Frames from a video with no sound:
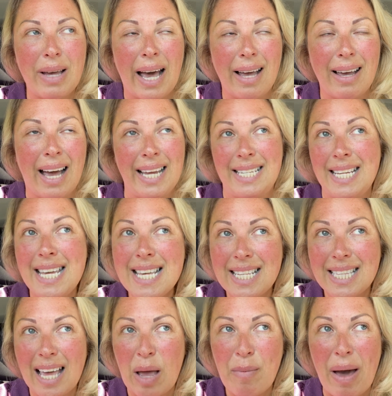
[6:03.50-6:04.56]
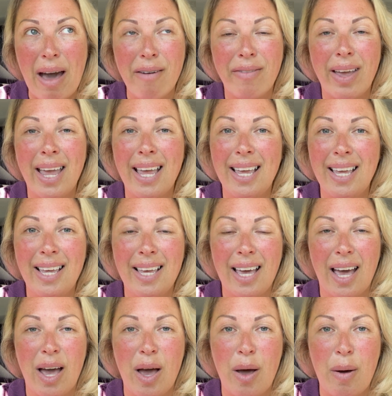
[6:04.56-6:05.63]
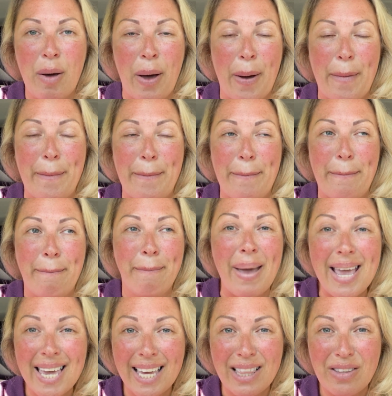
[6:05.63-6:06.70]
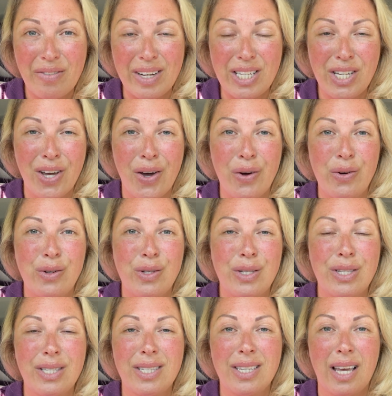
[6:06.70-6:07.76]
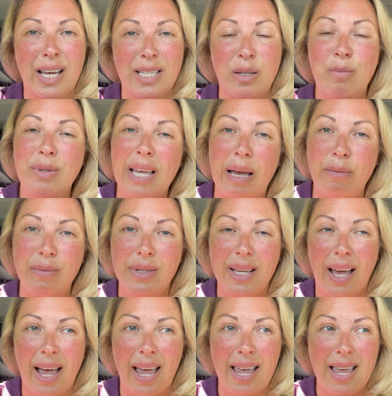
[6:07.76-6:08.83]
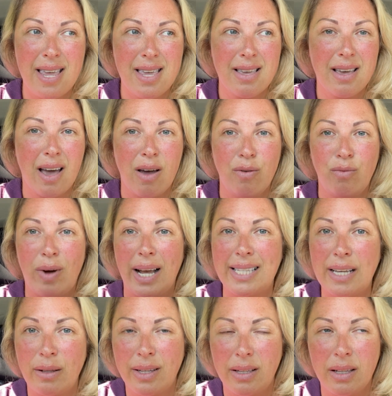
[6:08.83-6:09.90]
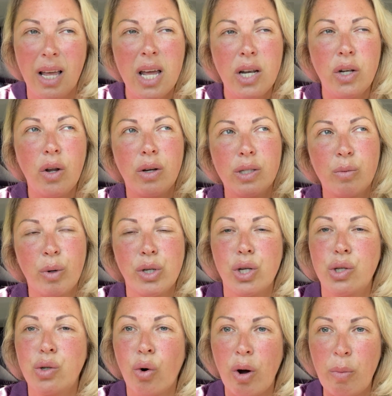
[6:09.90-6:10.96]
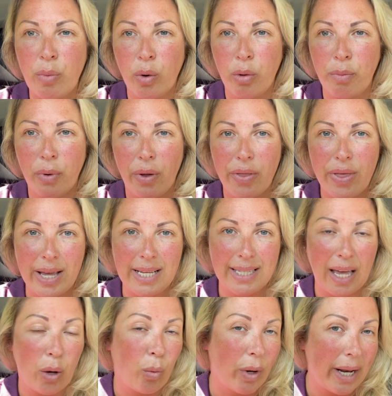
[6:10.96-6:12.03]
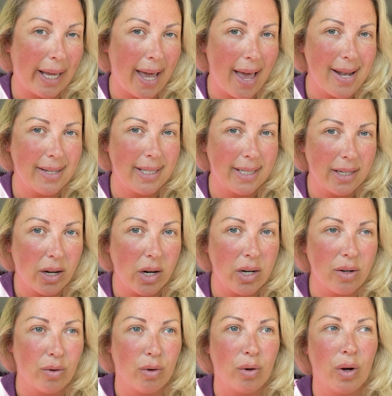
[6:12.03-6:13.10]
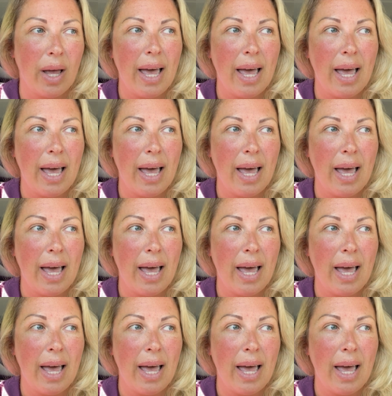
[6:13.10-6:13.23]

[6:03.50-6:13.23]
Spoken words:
ideas that I'm having, making the videos. Sometimes I write out little, not so much a storyboard, but things that I want to get done, or